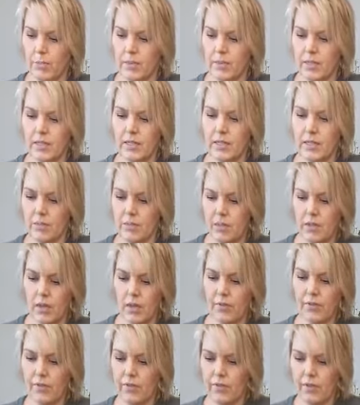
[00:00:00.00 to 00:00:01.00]
of tips
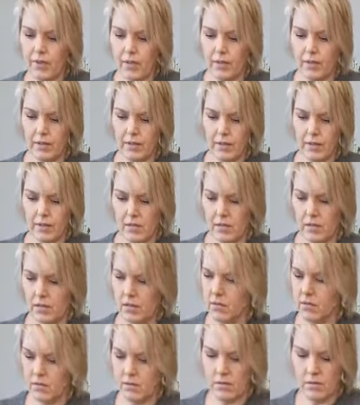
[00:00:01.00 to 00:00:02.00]
off of it
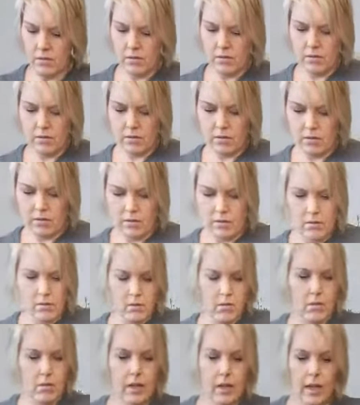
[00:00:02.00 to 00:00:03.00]

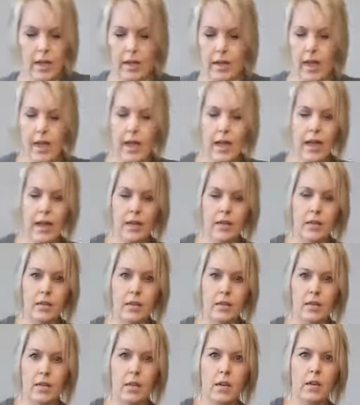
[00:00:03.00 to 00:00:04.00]
and add
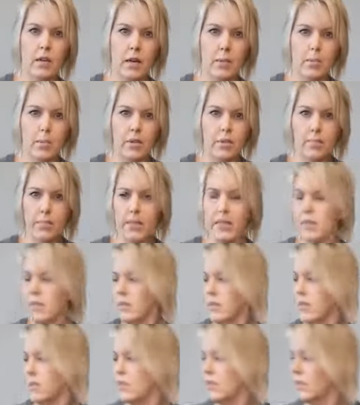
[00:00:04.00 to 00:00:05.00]
a couple of pieces